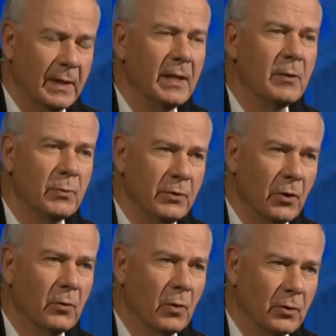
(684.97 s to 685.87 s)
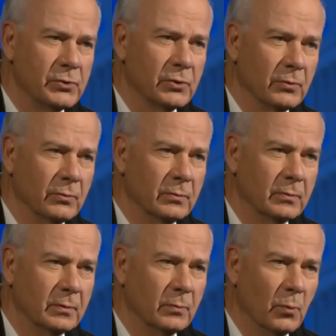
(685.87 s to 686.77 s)
Then they would know also
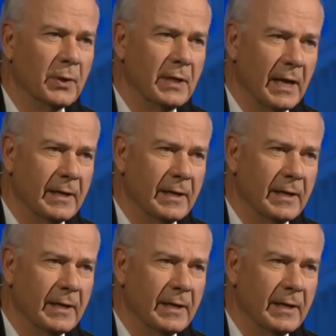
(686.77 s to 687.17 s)
what